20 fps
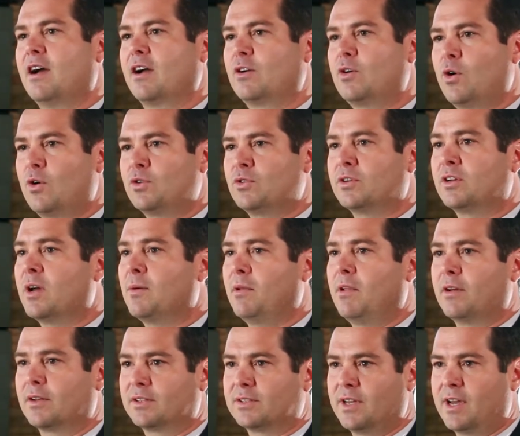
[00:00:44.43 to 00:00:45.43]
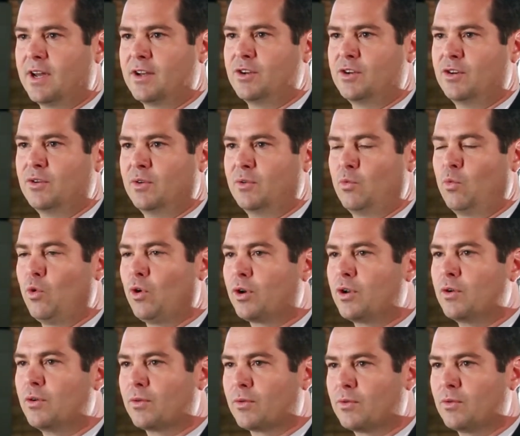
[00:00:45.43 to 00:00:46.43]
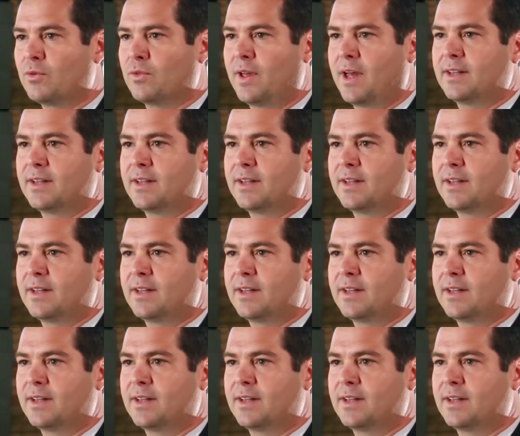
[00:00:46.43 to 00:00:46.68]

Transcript: a coach will come alongside you and work you through